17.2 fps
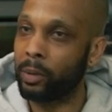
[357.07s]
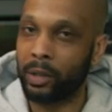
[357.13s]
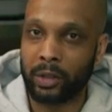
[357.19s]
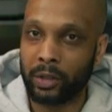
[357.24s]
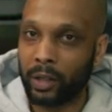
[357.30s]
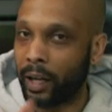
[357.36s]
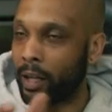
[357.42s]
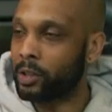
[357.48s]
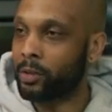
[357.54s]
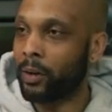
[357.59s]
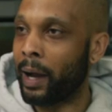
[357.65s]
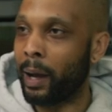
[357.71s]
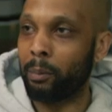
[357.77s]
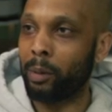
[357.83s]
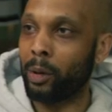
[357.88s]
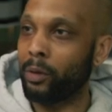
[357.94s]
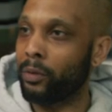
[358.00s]
But you gotta
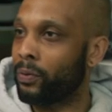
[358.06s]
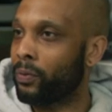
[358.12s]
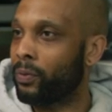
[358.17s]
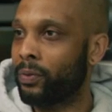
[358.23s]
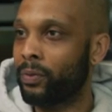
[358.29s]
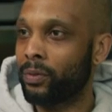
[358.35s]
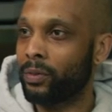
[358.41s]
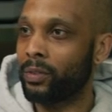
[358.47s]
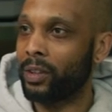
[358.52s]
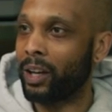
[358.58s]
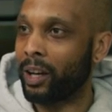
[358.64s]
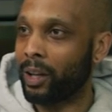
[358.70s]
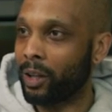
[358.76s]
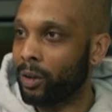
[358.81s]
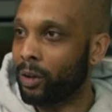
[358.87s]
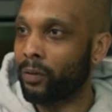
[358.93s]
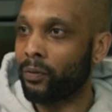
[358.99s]
try both. You
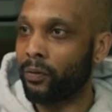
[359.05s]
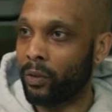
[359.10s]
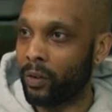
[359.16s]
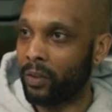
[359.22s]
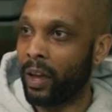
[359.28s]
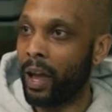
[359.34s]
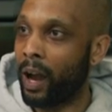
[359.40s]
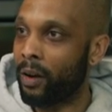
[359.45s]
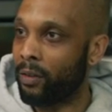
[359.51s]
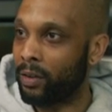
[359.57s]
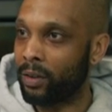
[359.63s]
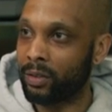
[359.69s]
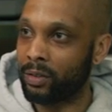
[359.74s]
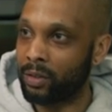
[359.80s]
gotta look for the error,